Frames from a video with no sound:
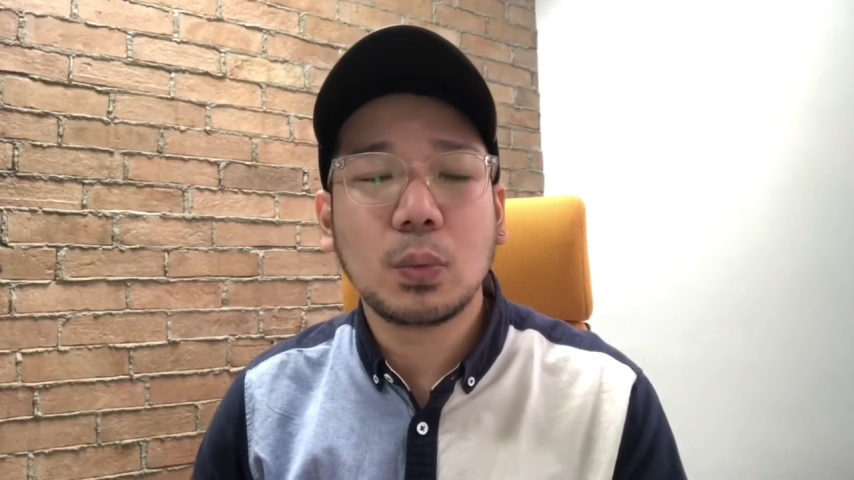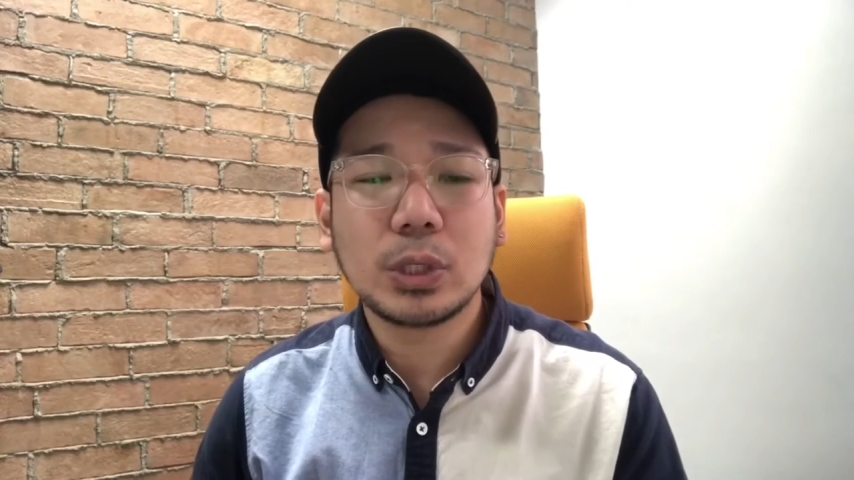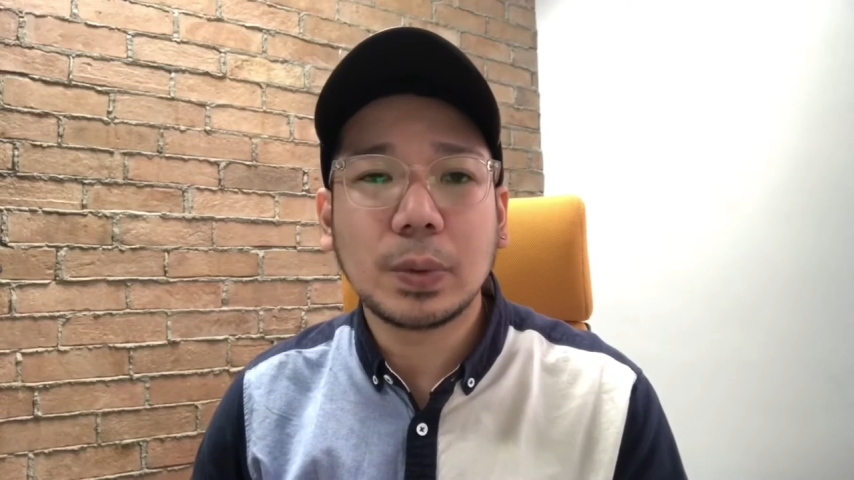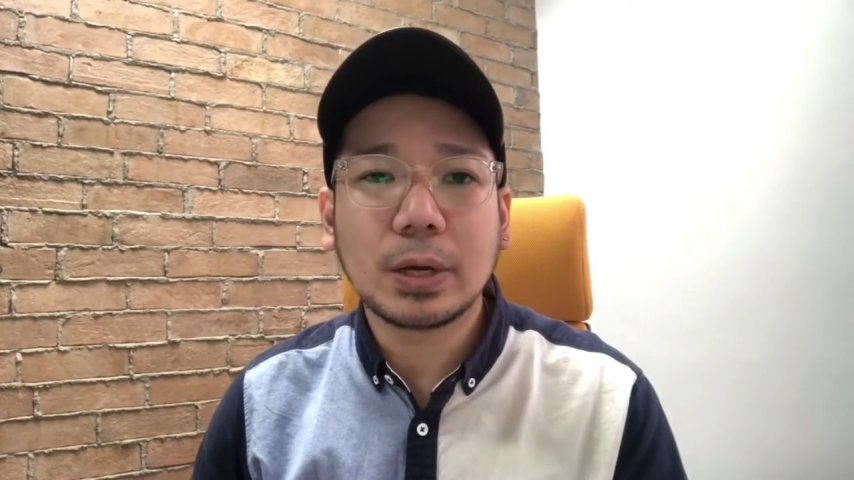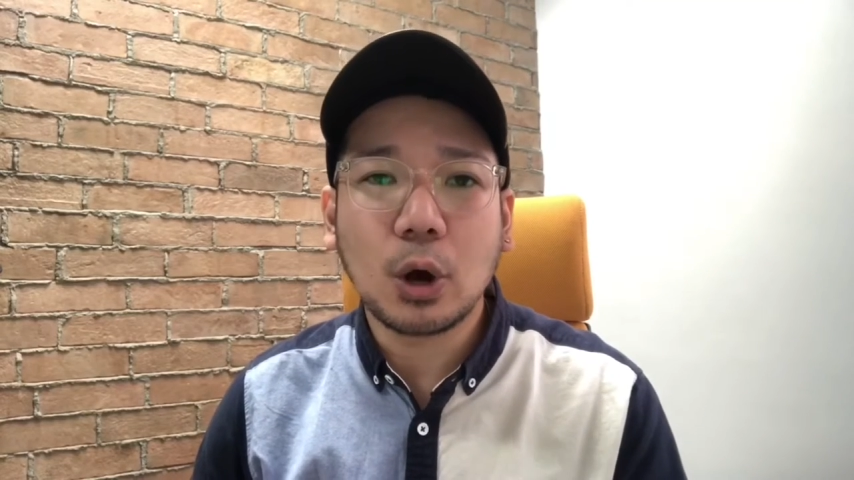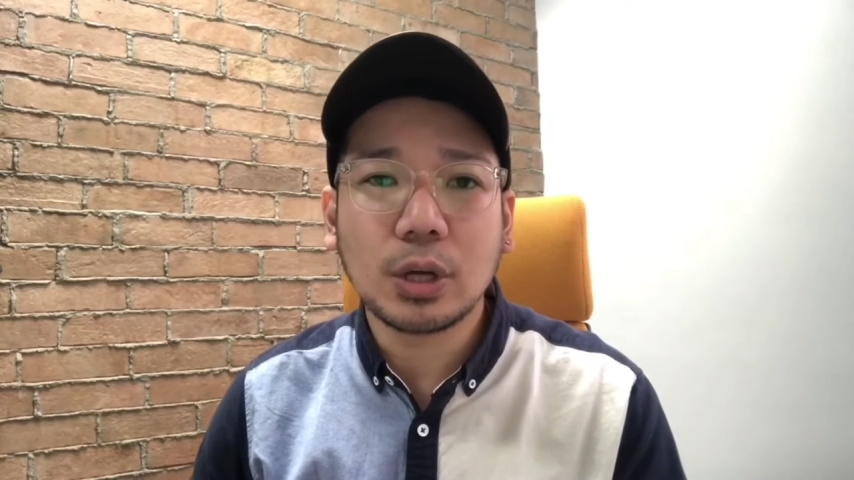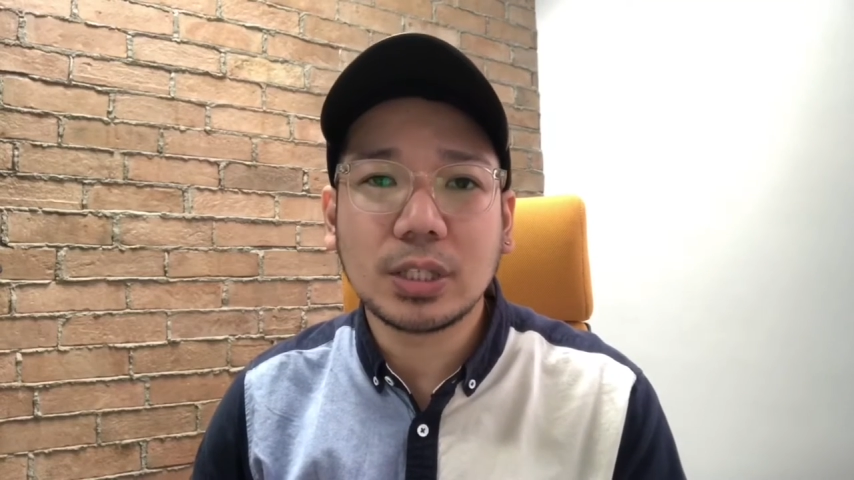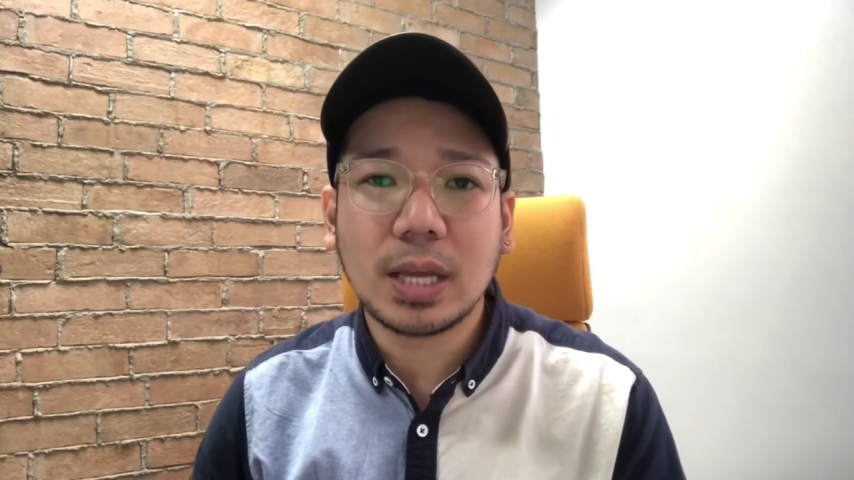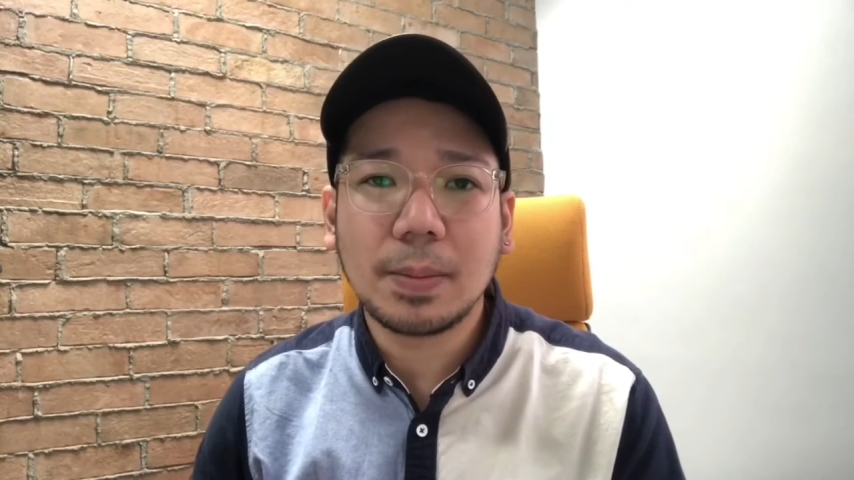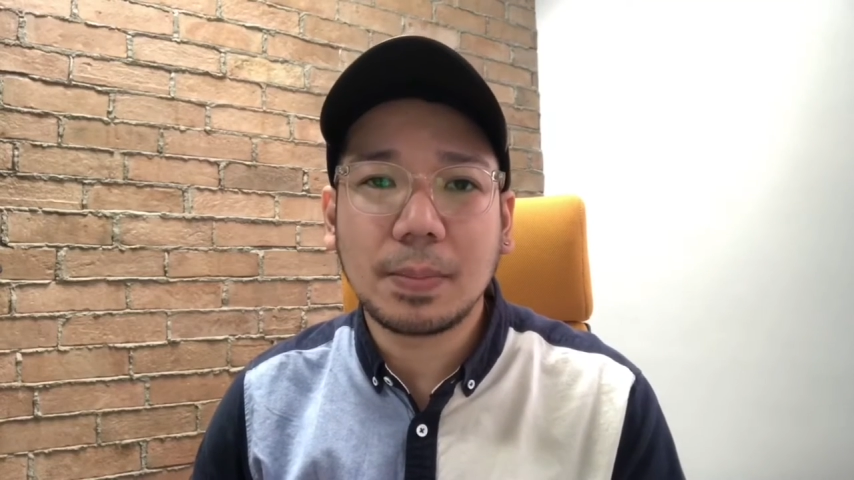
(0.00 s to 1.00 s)
which will
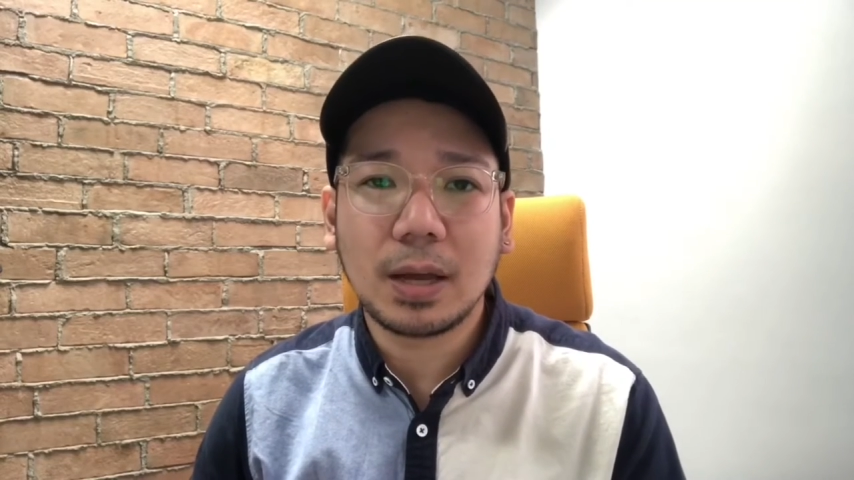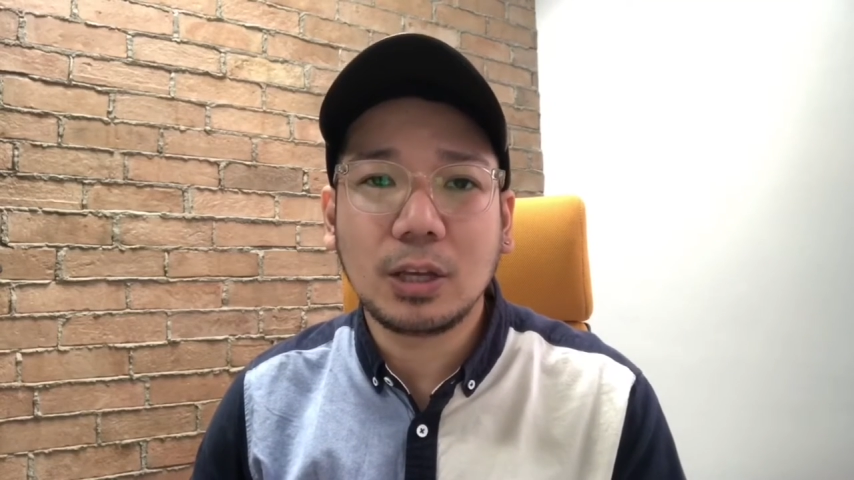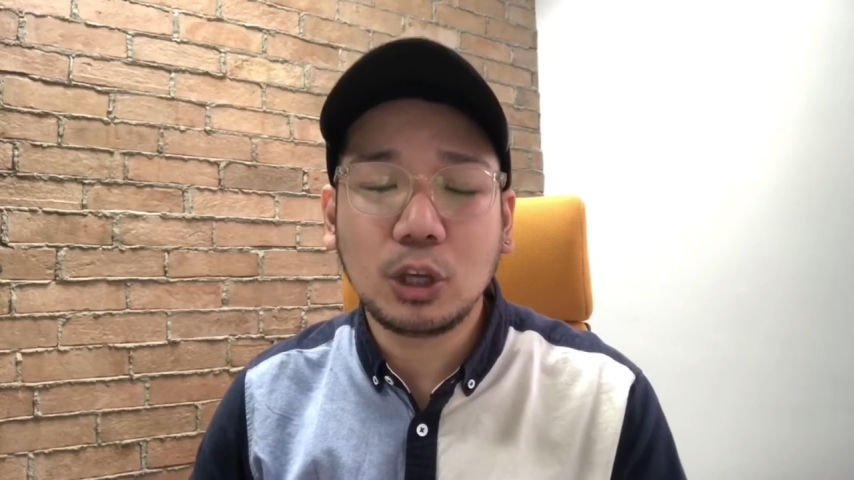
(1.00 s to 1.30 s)
cost them a